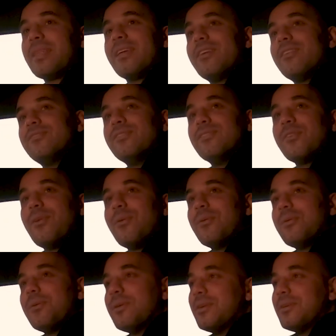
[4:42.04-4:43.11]
for not
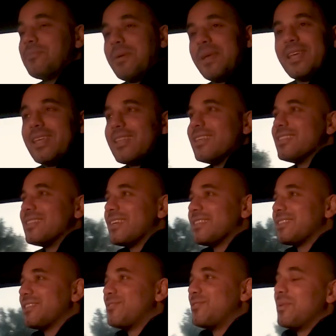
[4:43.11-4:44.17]
picking this as his
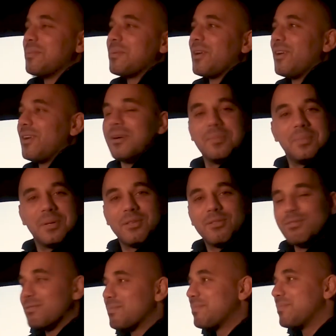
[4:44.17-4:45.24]
dream car? Because
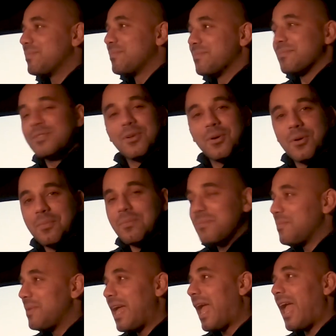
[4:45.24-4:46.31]
it's got
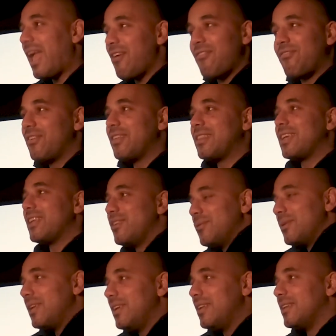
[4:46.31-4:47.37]
everything you
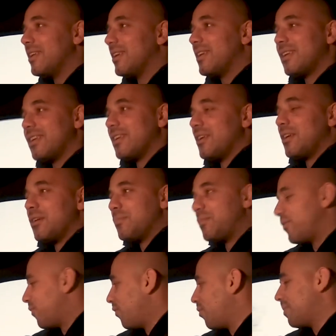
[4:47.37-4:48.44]
need.
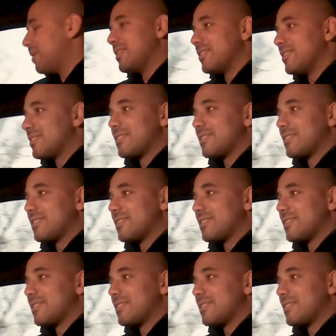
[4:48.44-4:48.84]
Performance,